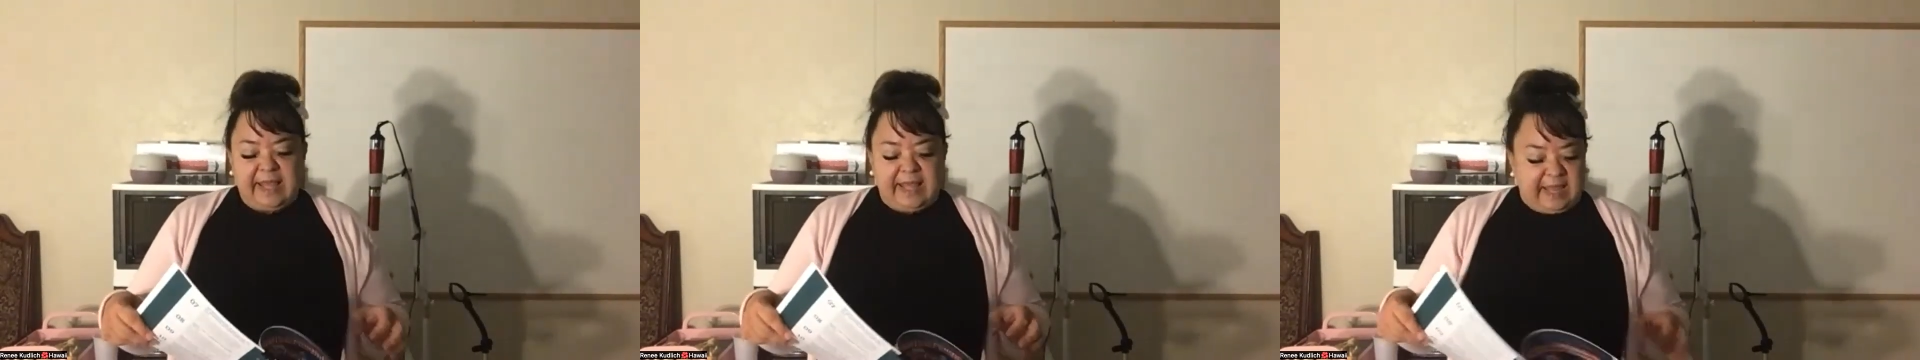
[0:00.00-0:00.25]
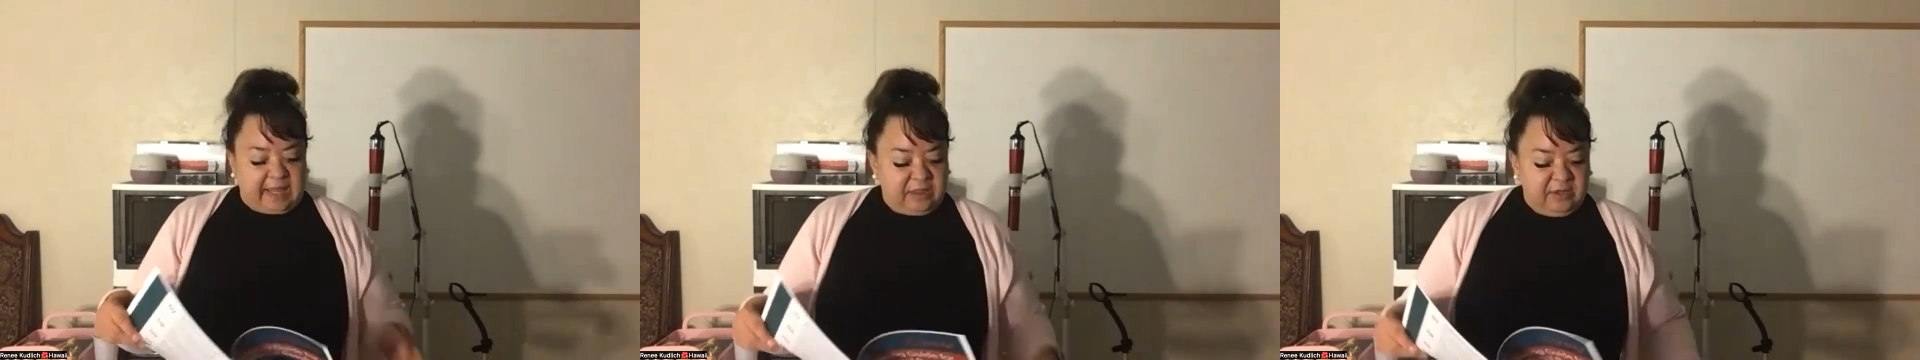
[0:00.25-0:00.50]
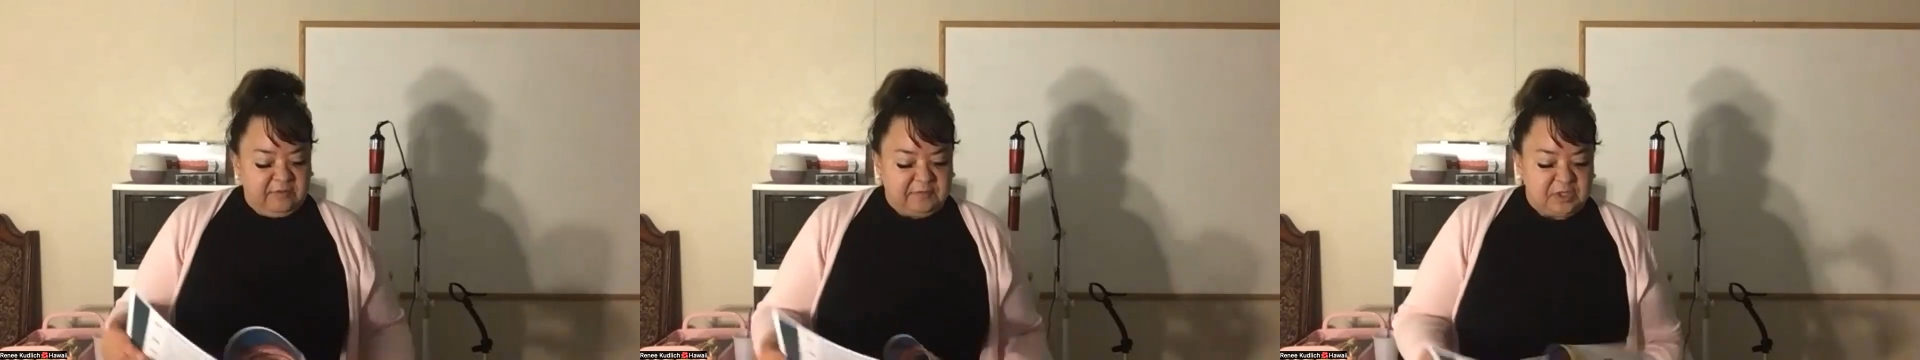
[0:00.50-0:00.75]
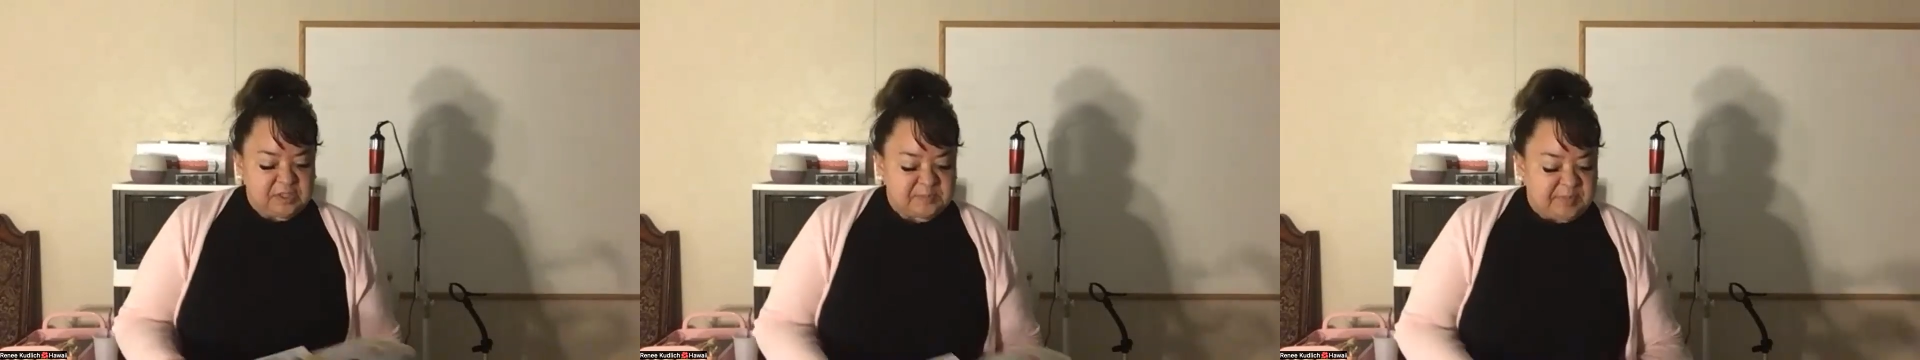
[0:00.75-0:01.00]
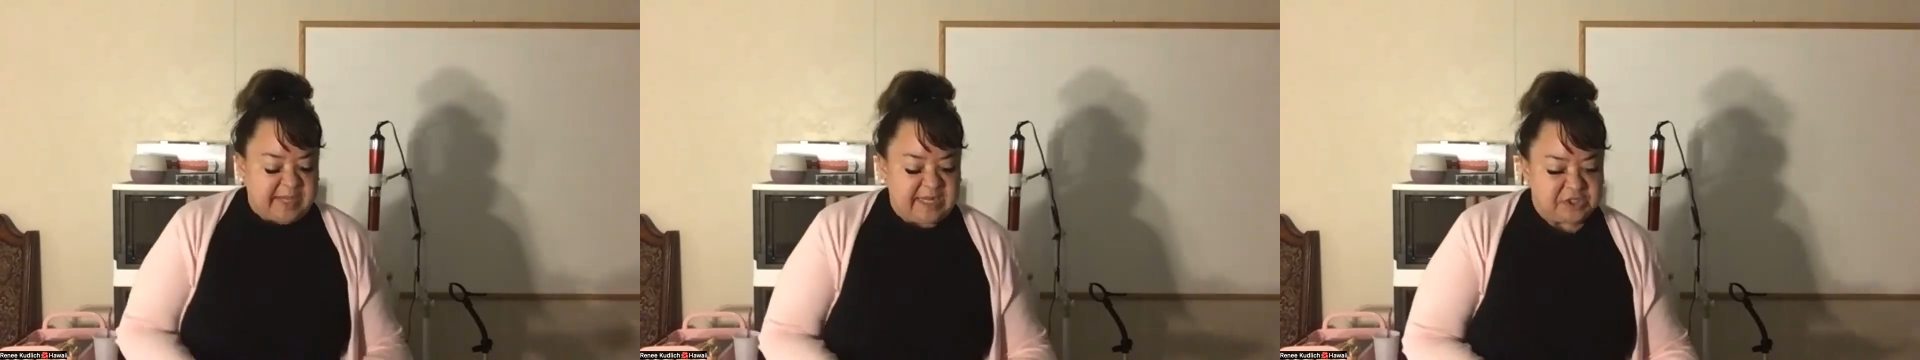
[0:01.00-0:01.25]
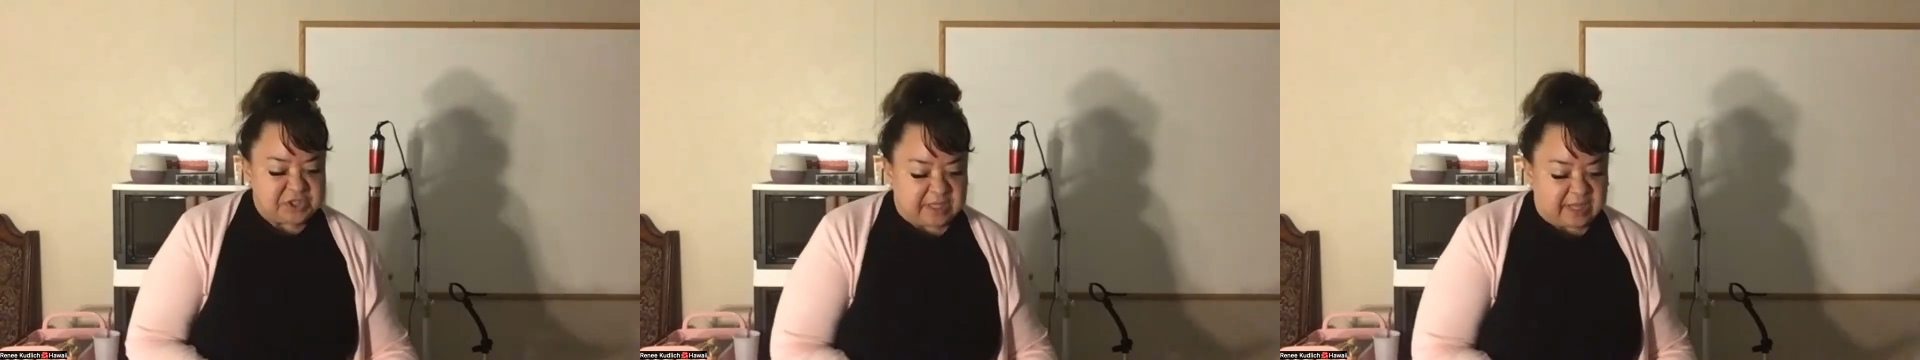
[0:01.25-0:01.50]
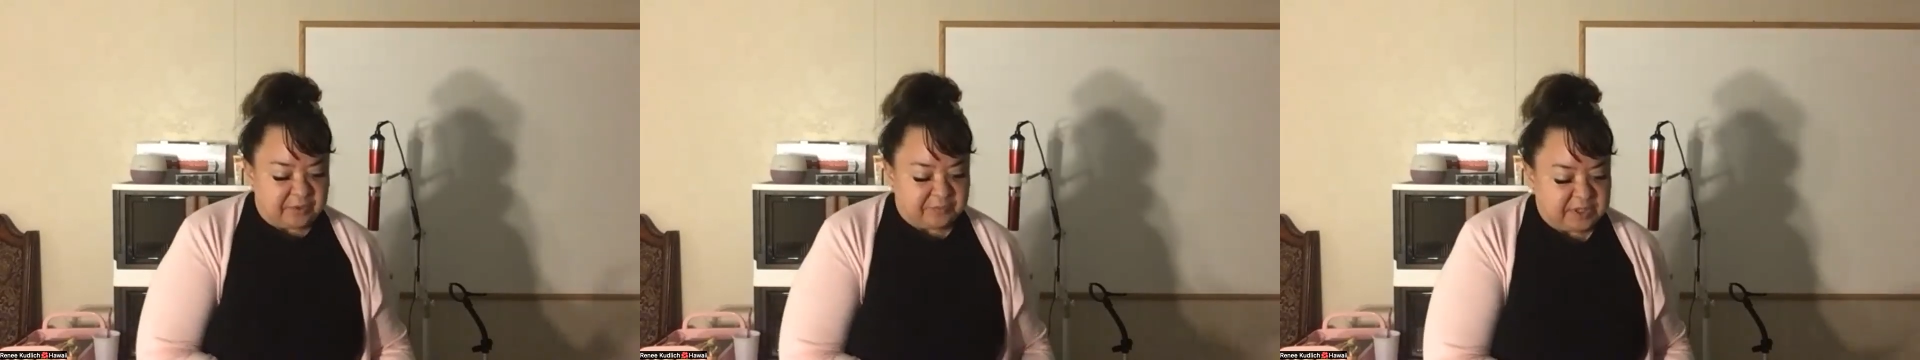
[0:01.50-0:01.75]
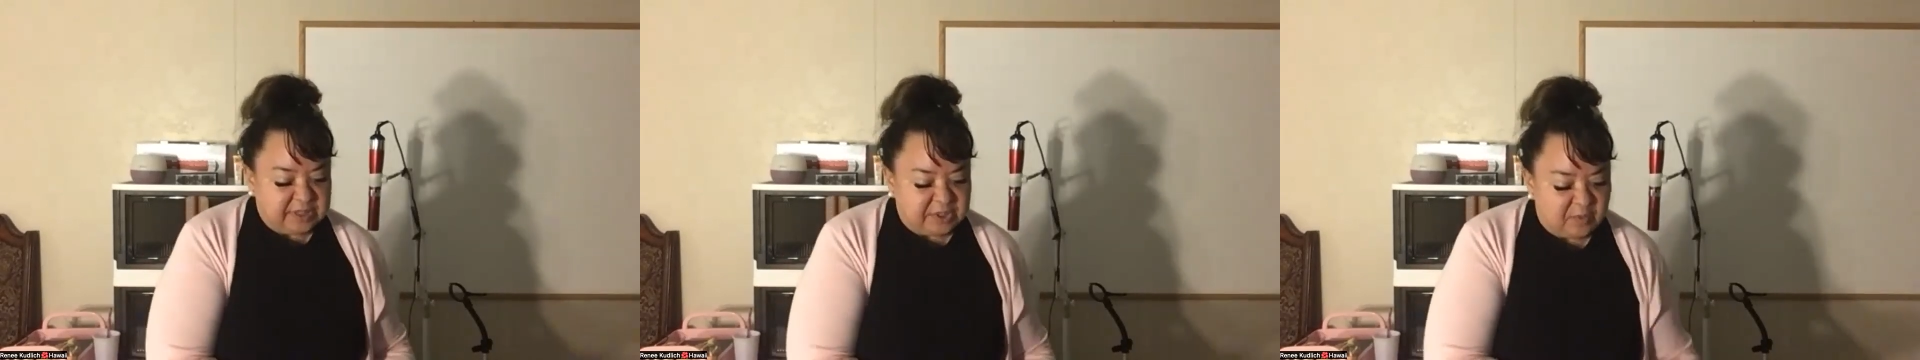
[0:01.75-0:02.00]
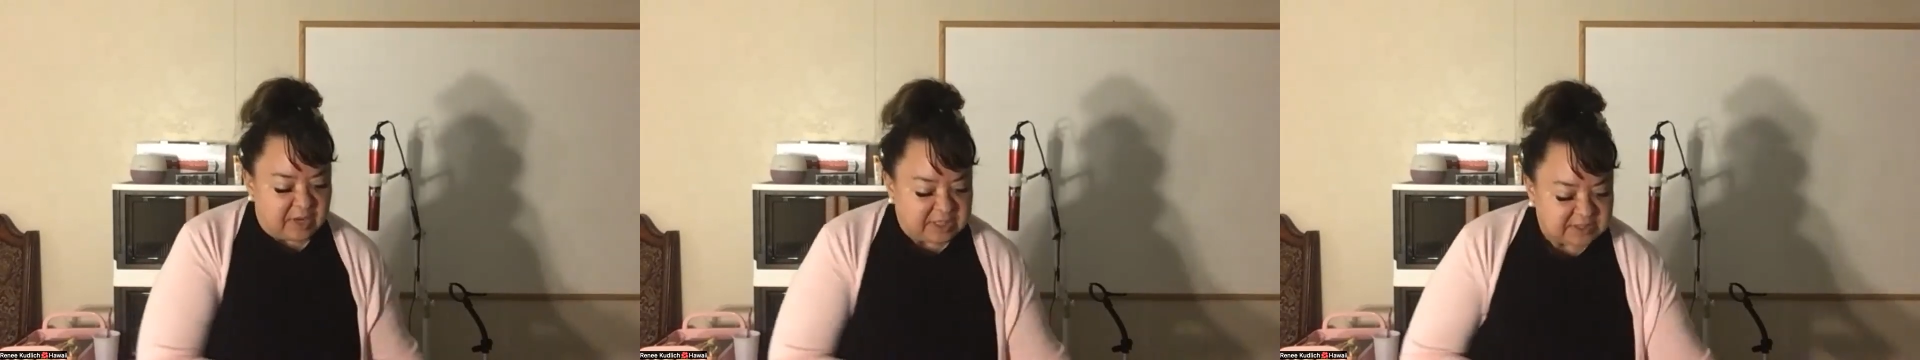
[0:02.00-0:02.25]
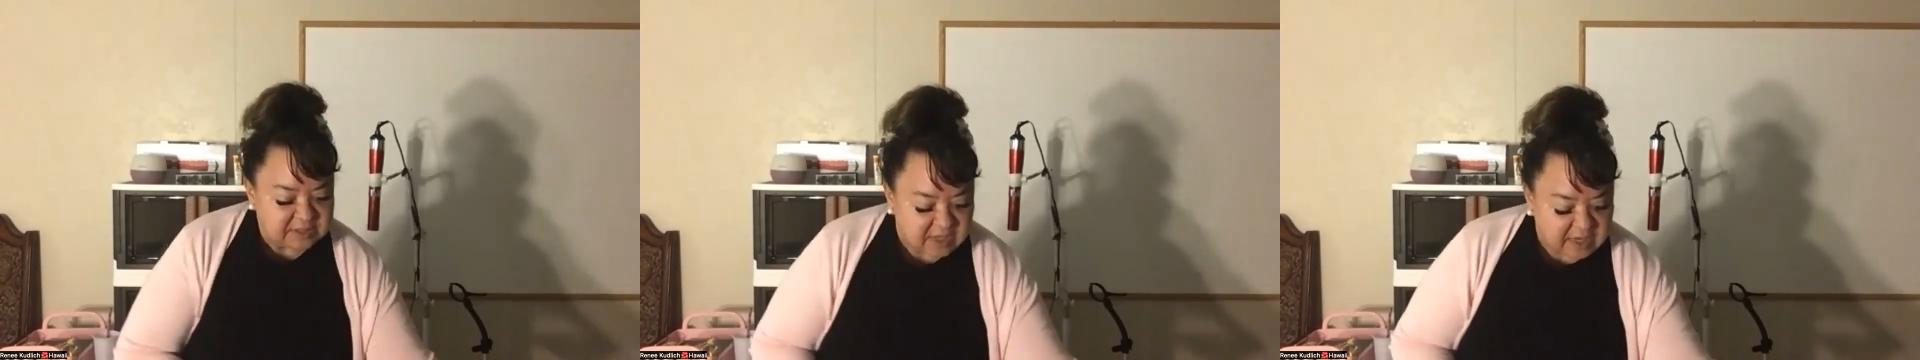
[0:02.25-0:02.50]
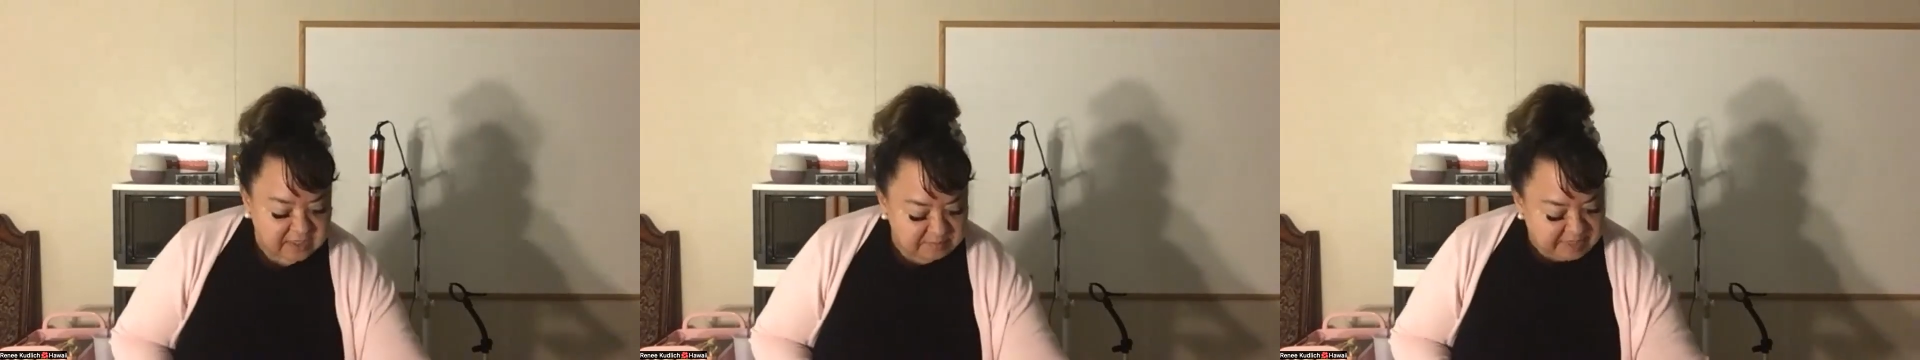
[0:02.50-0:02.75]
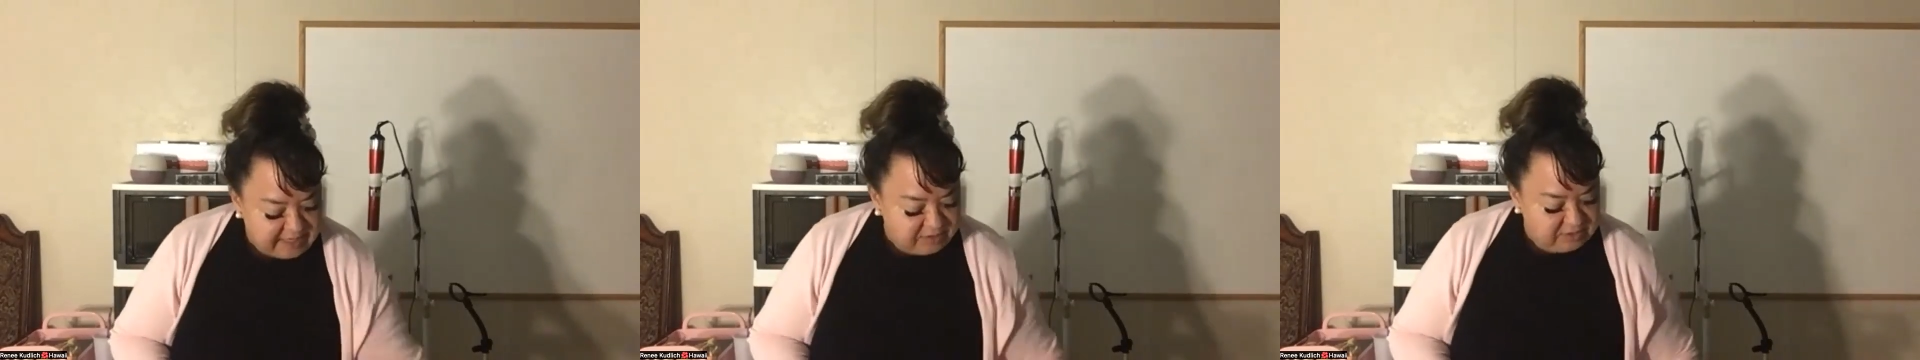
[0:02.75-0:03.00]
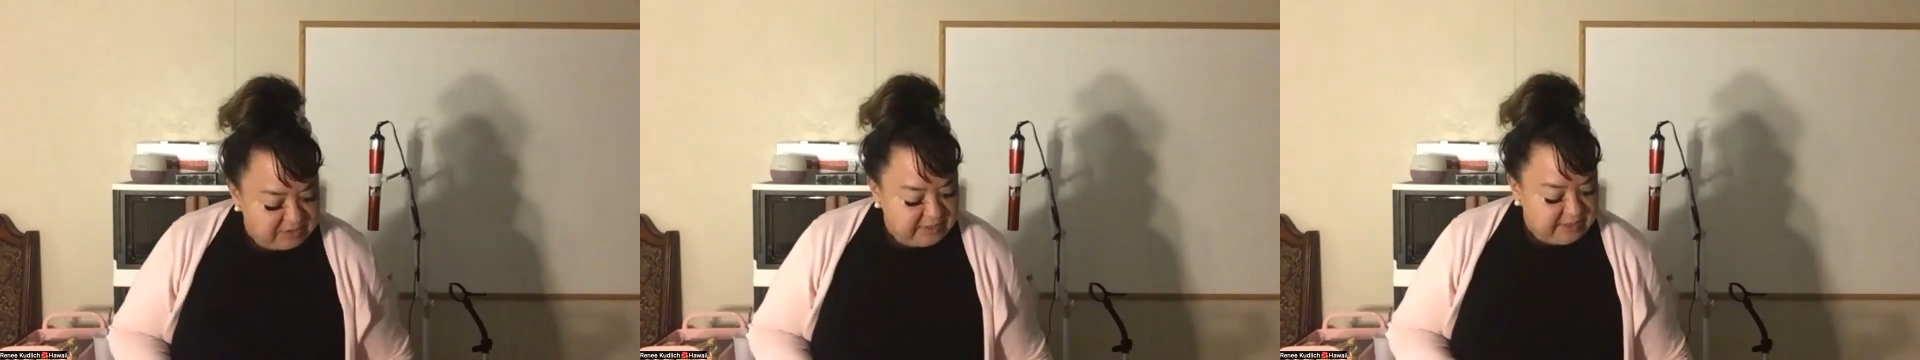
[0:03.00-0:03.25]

And the first page that I really want to talk about